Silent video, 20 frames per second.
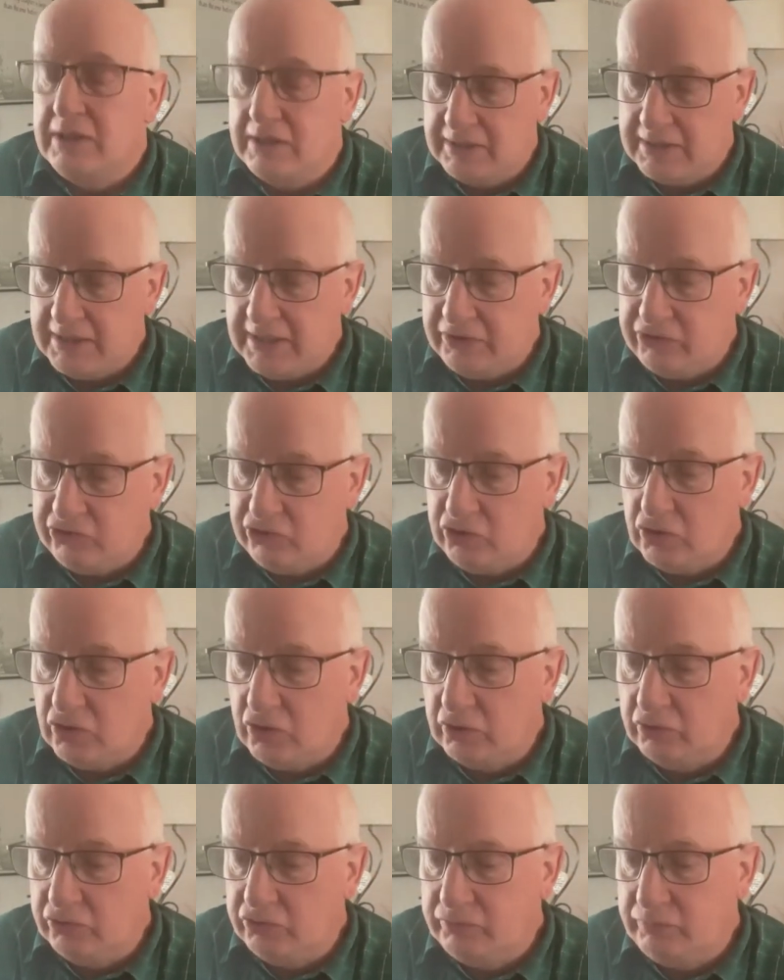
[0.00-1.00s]
That's
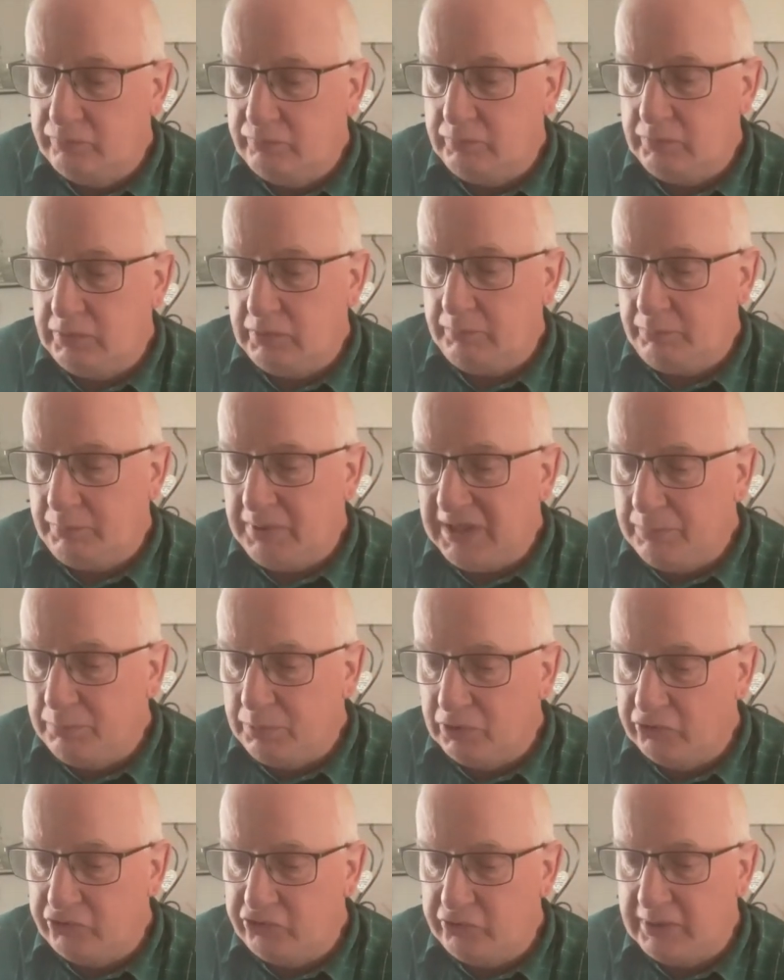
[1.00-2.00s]
caused
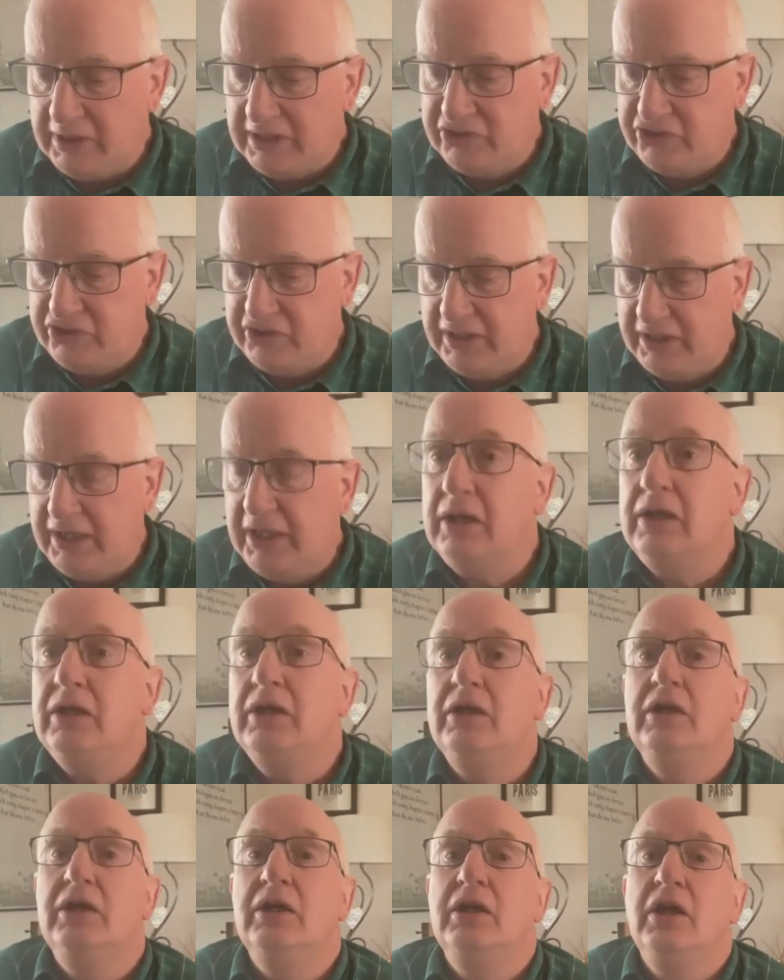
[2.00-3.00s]
people to actually
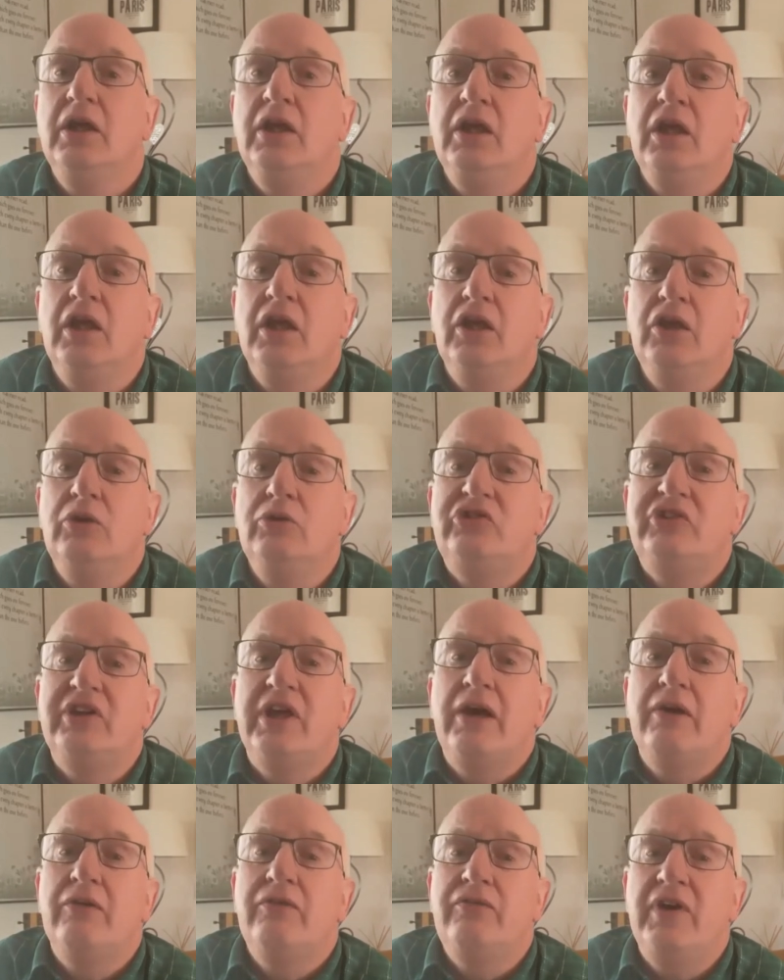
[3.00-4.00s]
lose
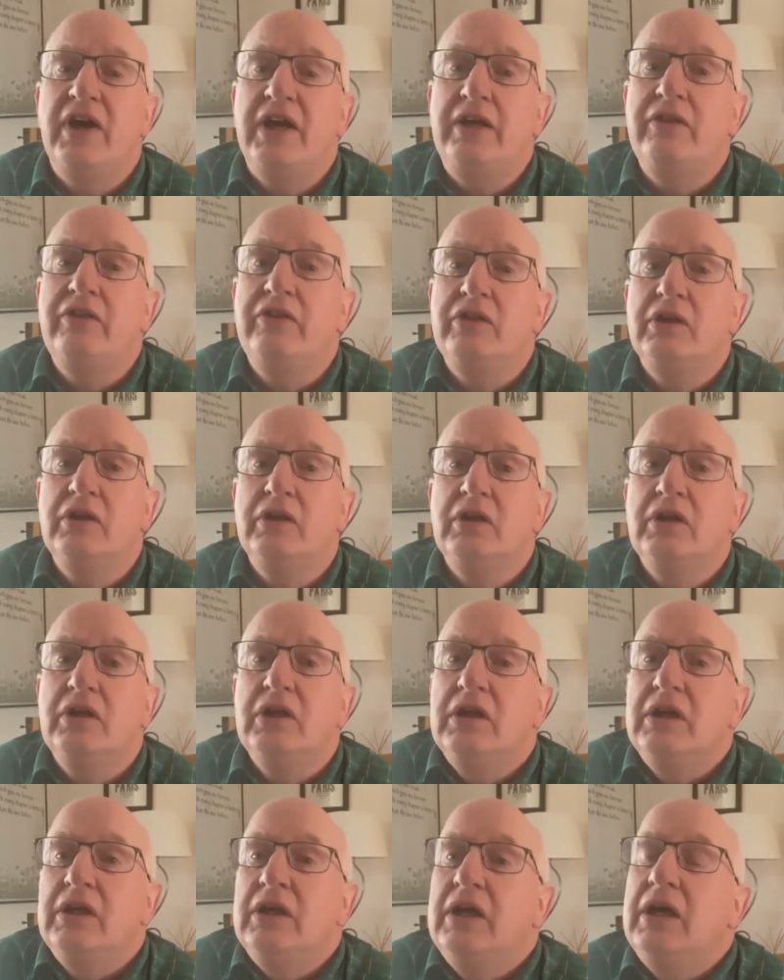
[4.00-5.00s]
their faith
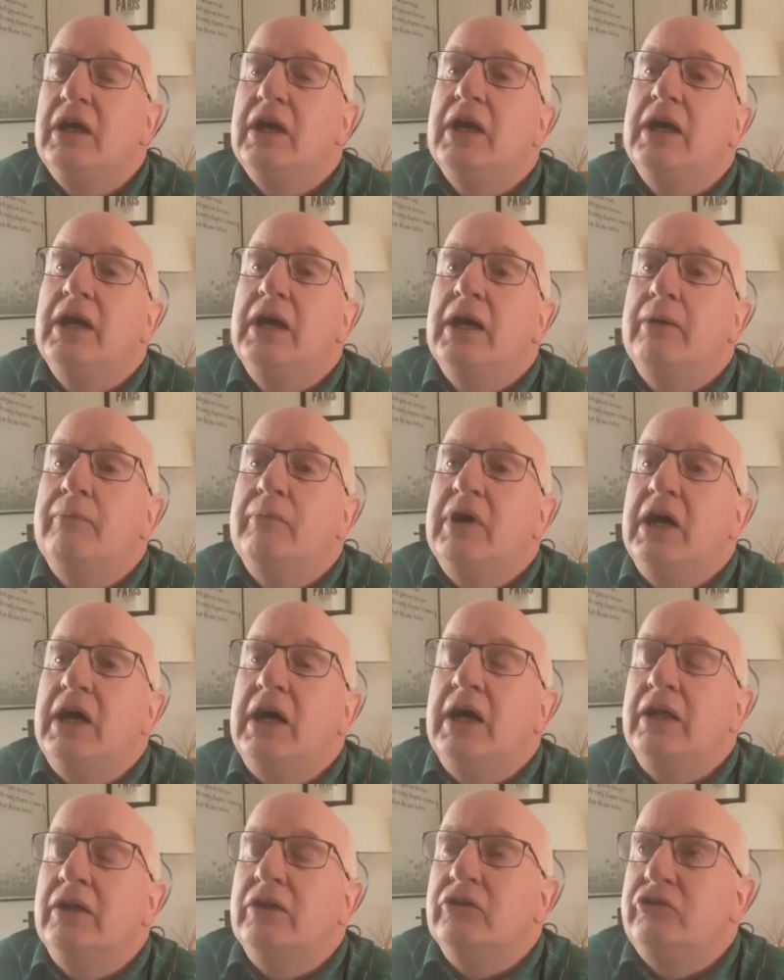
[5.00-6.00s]

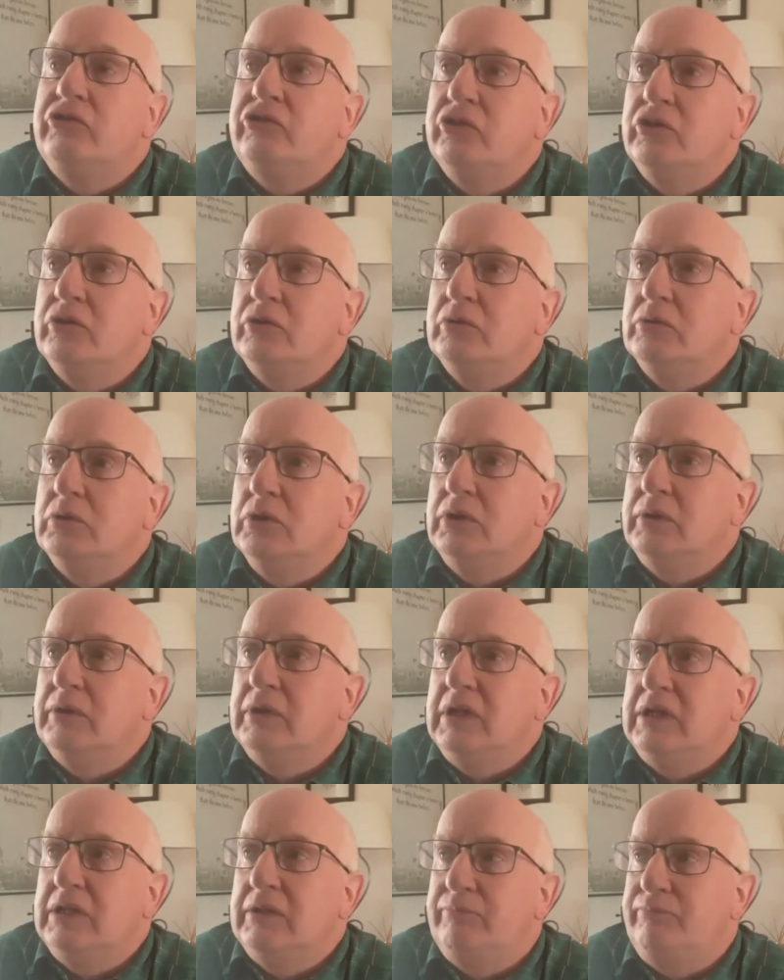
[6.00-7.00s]
and to
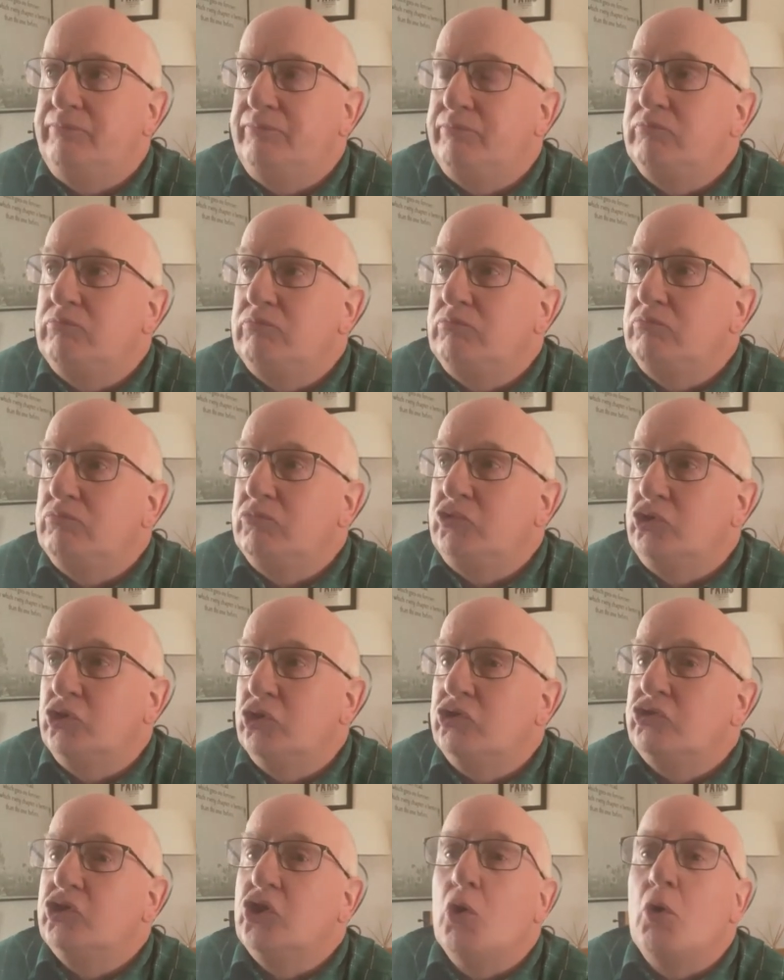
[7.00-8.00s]

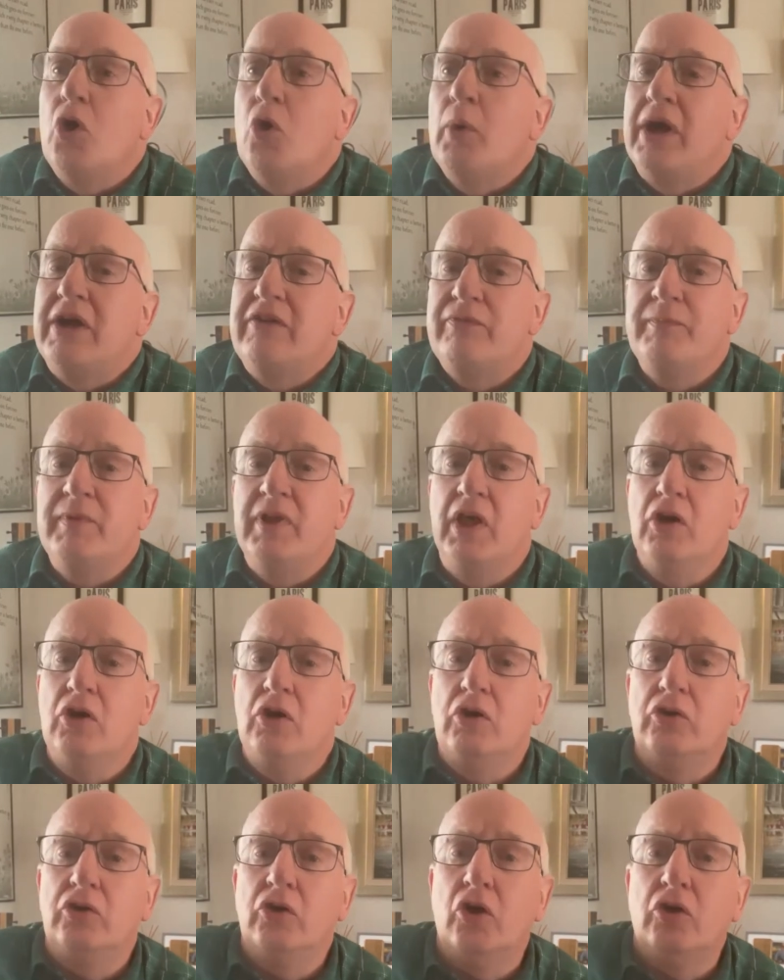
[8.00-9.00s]
just go away from the
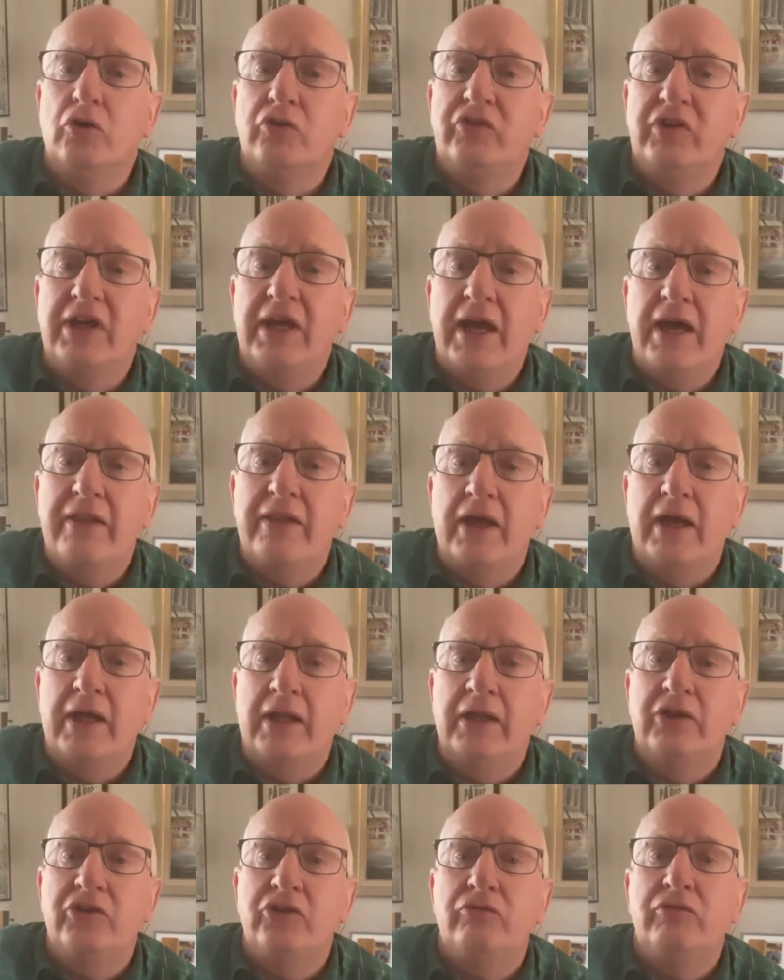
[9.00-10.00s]
Lord altogether.
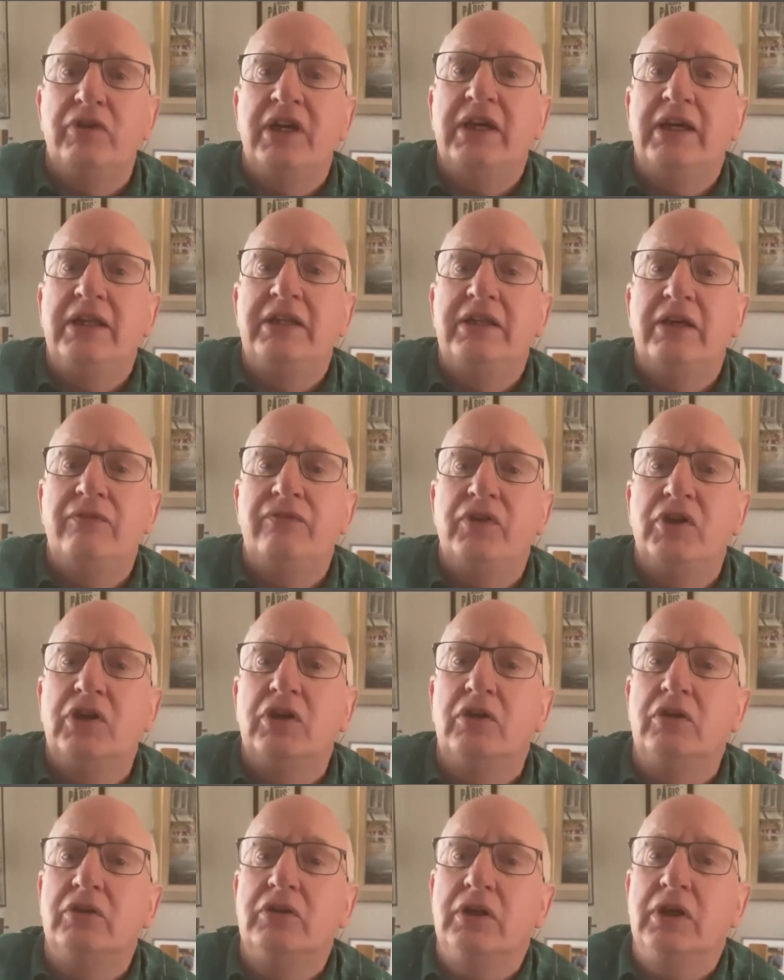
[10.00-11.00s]
And it's a really
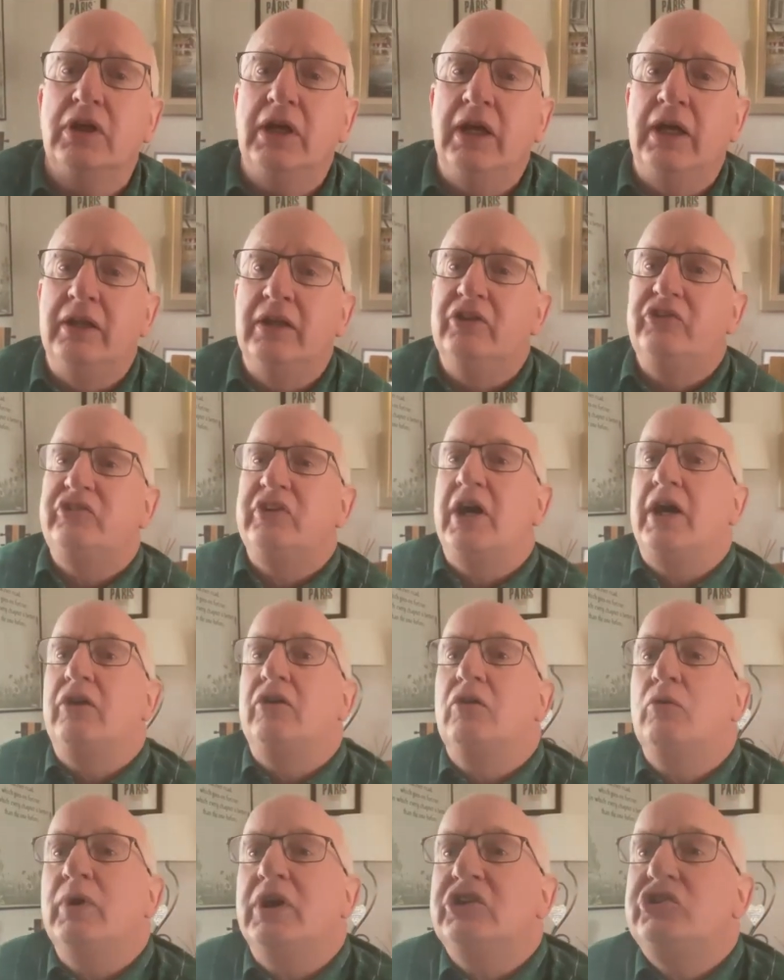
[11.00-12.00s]
difficult and a
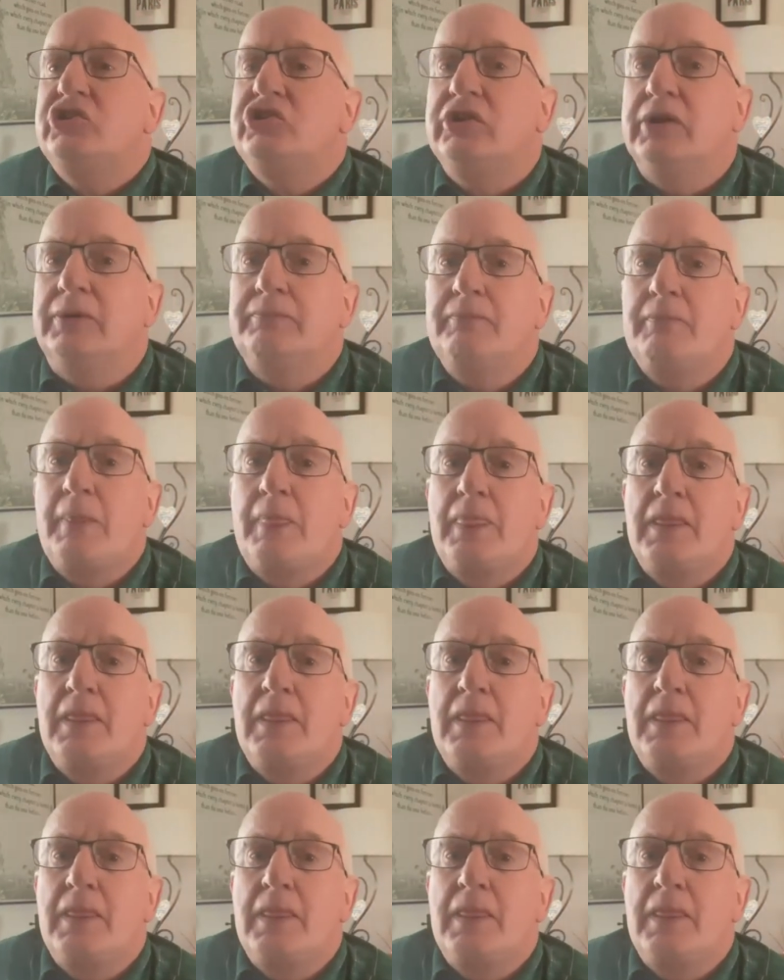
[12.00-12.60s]
sad question.